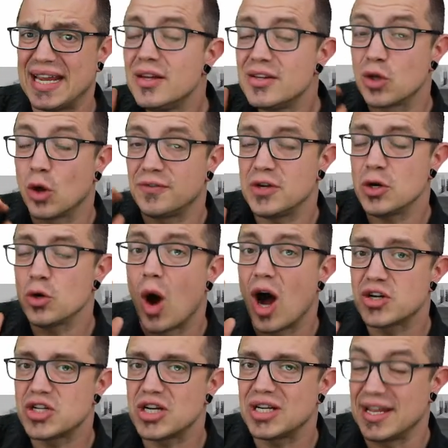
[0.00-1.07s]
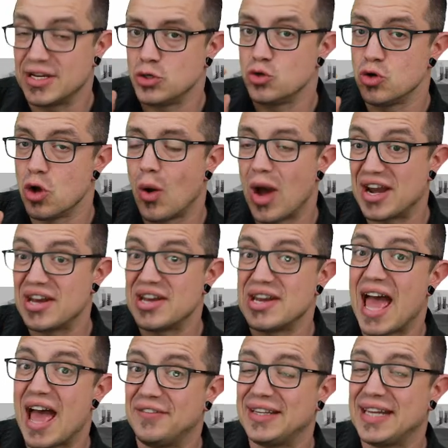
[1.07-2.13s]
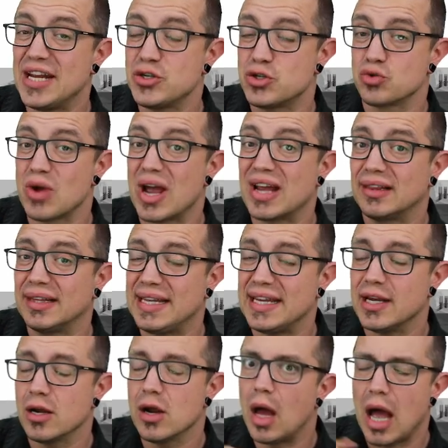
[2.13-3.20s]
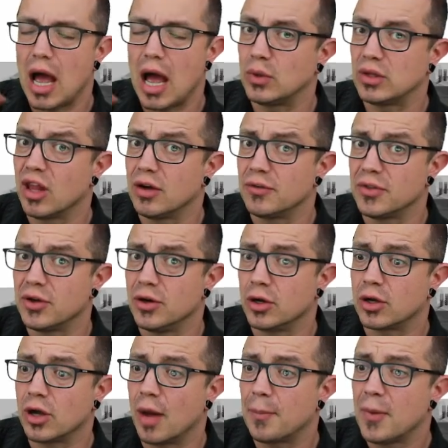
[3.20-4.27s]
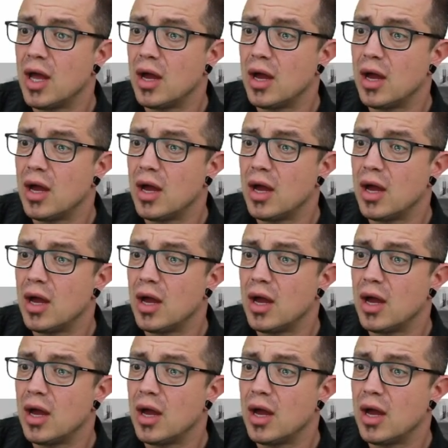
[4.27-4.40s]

So if you're watching and you know how to navigate directly here, I would love the hookup.